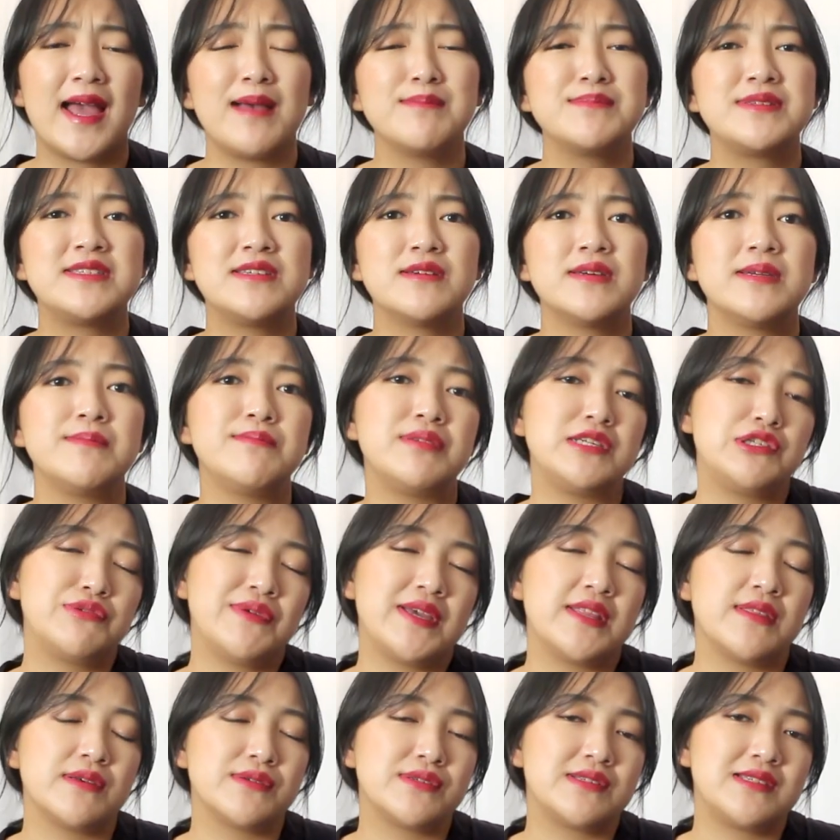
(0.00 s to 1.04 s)
I'm still in
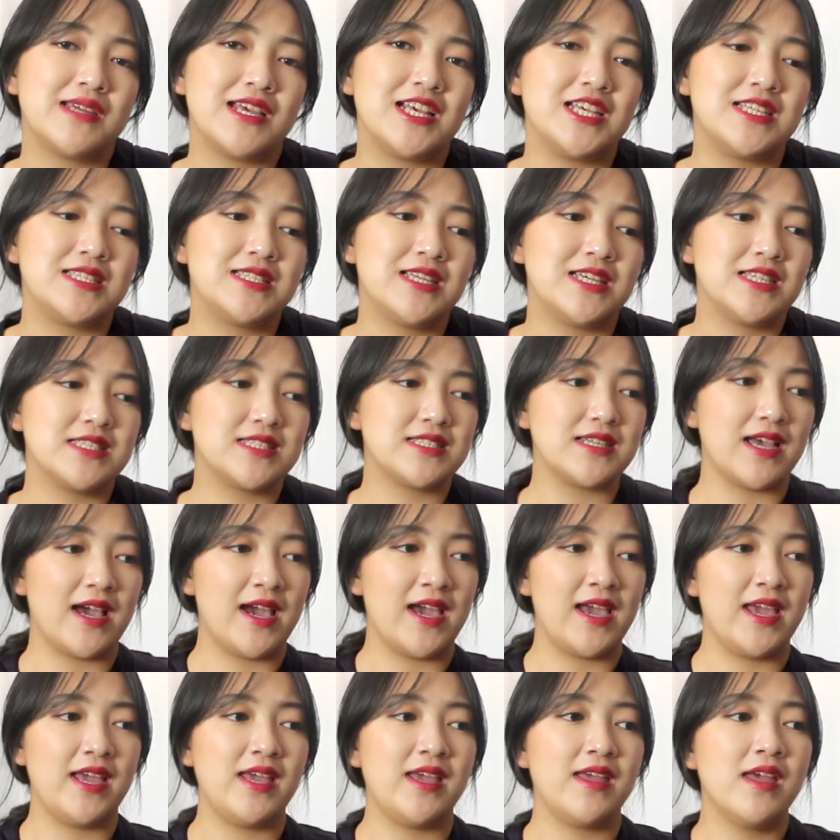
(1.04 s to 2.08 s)
between those days since
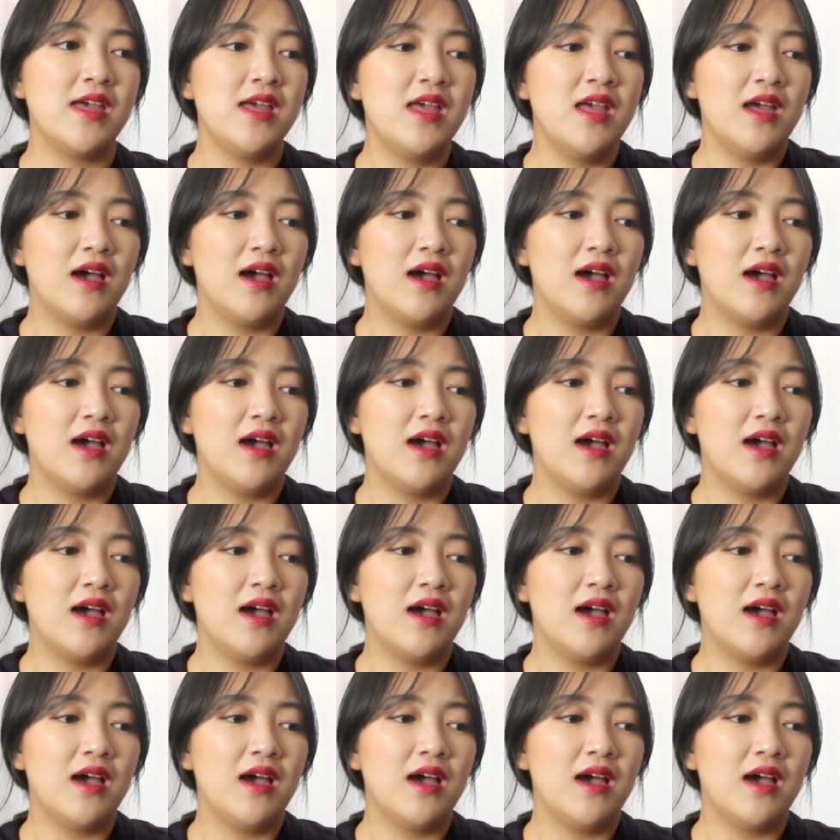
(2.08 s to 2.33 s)
I